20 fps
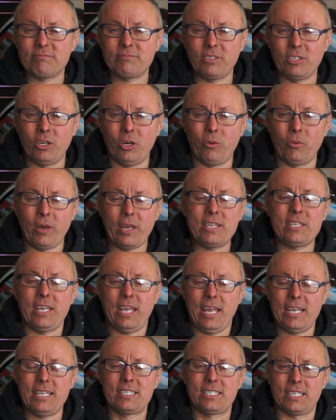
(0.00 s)

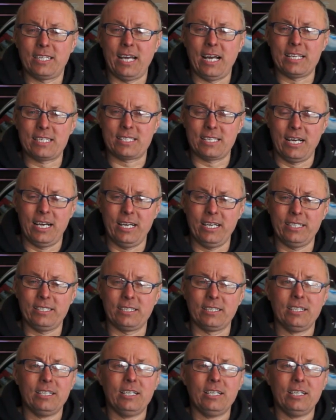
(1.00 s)
into that side,